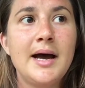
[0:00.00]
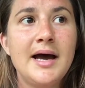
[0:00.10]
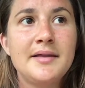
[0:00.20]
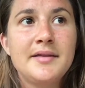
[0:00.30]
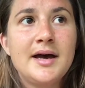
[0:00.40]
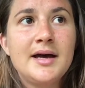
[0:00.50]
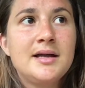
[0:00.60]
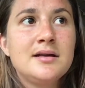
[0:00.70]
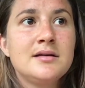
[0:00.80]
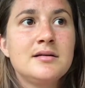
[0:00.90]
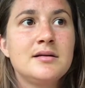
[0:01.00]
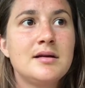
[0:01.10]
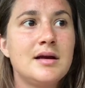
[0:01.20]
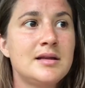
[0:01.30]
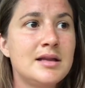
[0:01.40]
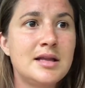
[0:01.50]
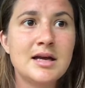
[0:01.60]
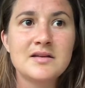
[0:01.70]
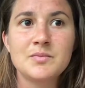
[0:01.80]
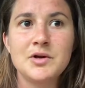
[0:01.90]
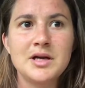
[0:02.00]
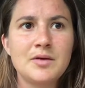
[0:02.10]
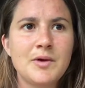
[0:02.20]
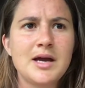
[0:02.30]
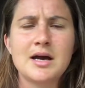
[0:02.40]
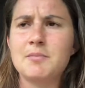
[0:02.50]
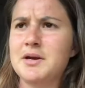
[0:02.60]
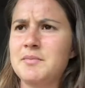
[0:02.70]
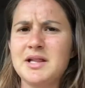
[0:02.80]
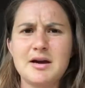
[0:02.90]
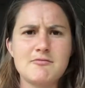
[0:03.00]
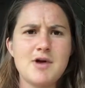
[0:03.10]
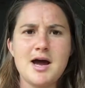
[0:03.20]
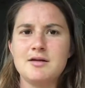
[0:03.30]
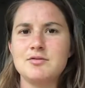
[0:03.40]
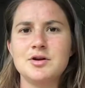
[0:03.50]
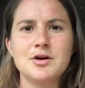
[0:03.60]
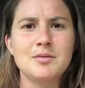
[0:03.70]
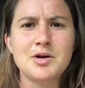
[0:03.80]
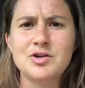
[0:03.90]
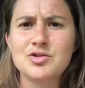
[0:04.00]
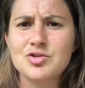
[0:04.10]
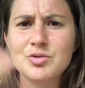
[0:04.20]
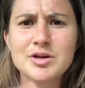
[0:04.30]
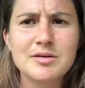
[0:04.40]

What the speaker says: And then the next morning I'd wake up and I'd be like, right, I'm going to do it.